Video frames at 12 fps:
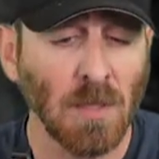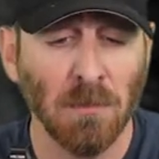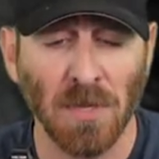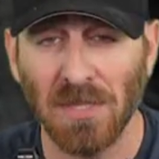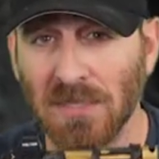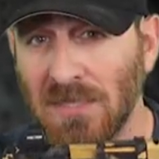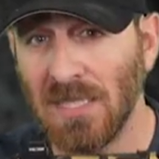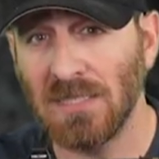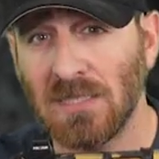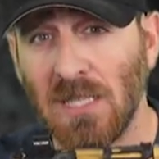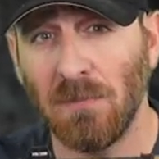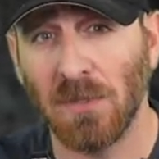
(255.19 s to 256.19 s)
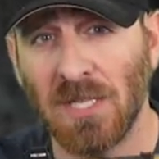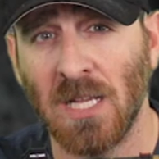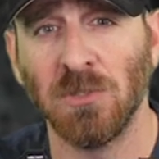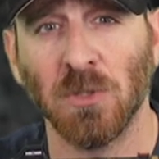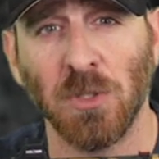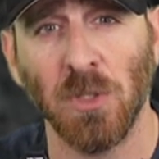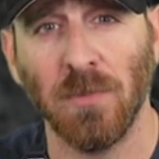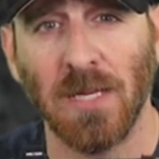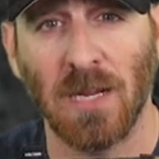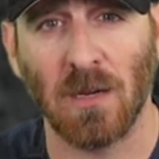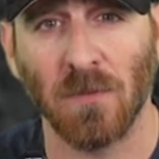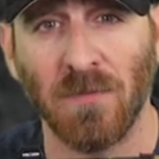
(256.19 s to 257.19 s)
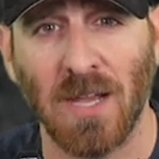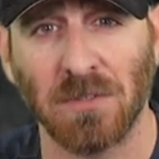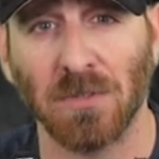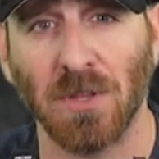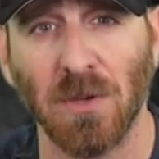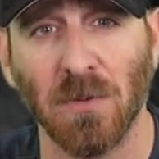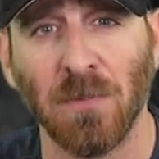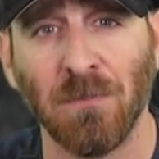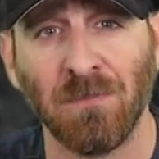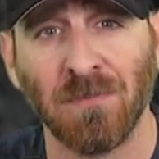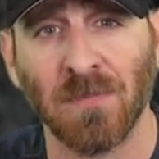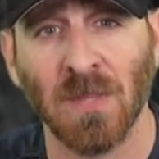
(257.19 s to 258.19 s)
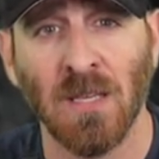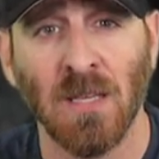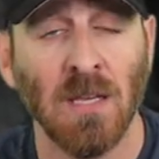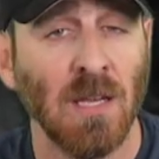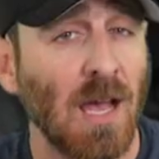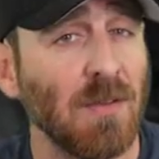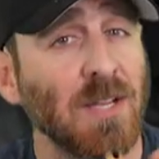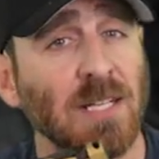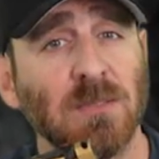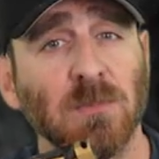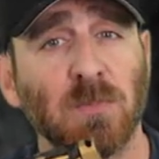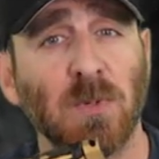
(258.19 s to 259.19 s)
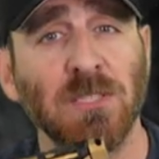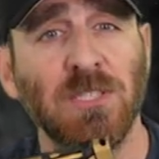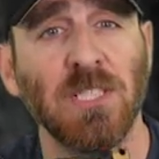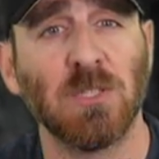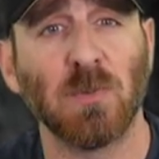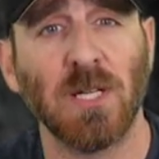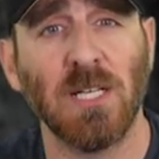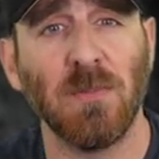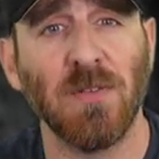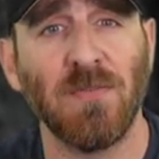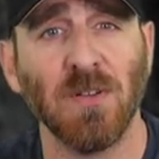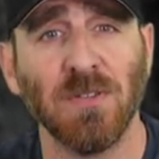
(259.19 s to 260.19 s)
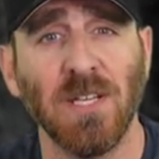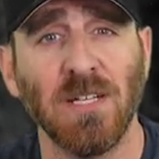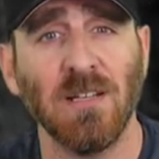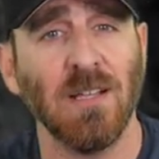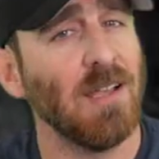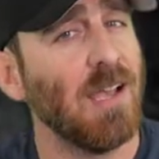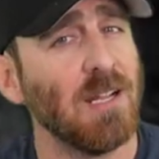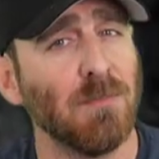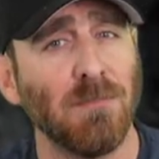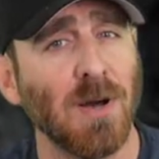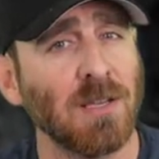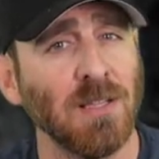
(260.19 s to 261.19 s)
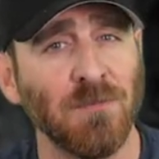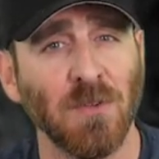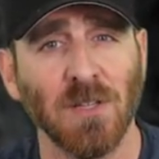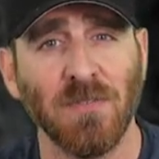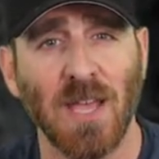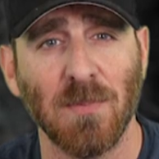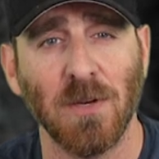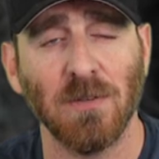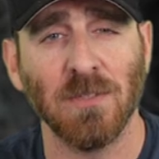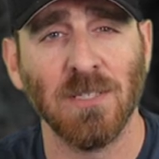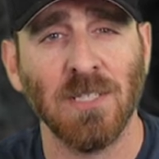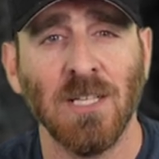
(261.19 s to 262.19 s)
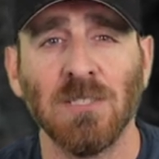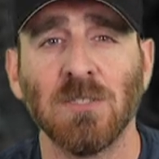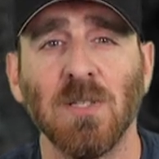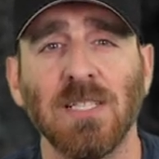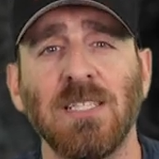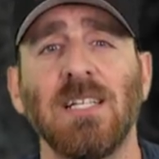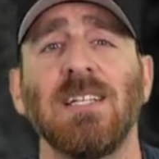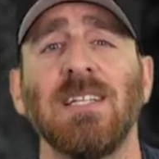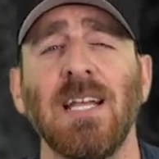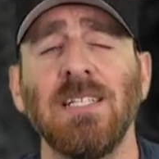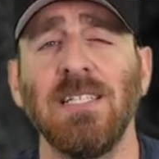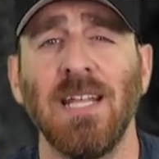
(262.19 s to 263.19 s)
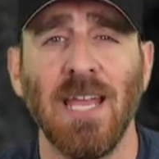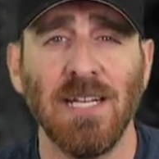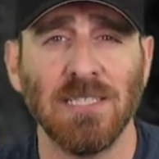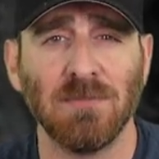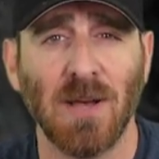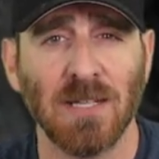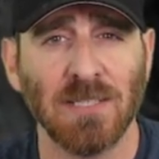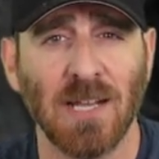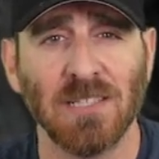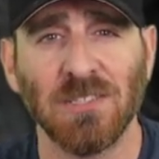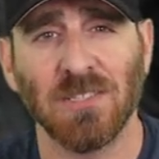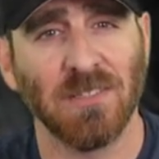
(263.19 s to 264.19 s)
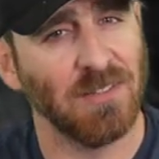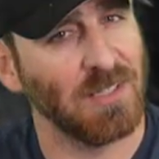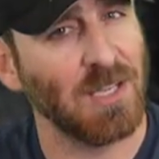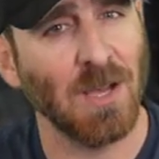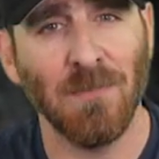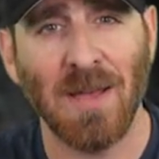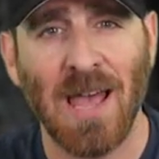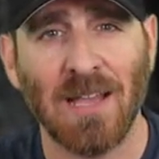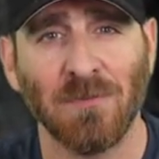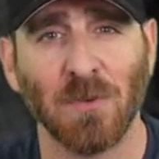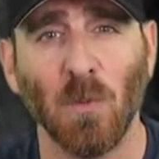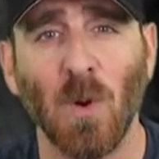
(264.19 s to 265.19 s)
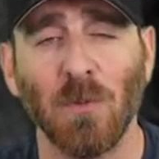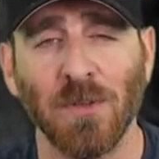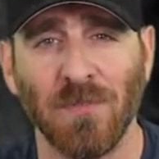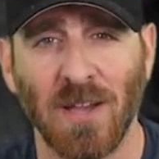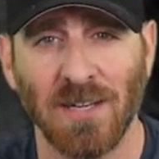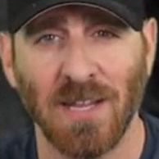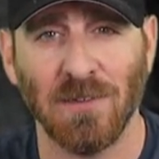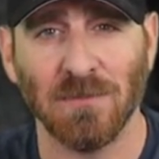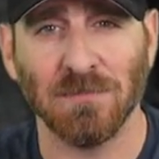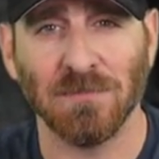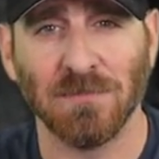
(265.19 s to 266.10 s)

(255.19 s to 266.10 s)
But this is the potential human error factor though. I've got some spreadsheets ready to be filled in and a bucket full of ammo. So let's hit a 1980s montage, then come back for what we find out.